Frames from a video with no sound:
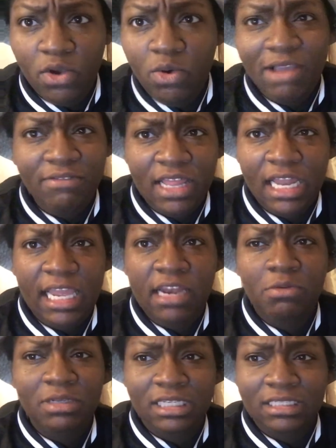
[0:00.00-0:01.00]
whoever that lady
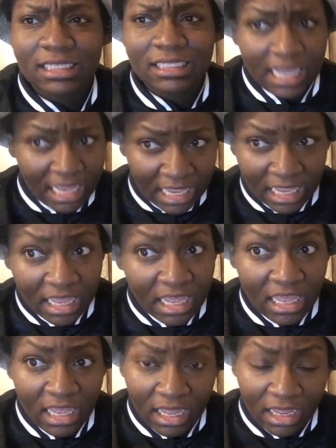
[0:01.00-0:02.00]
was, I said, dang,
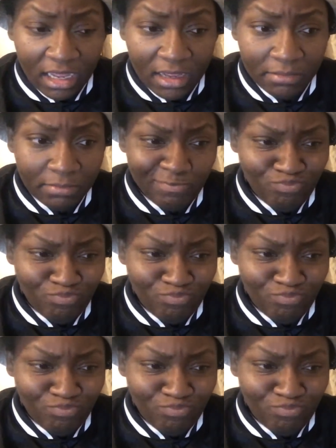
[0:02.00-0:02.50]
uh,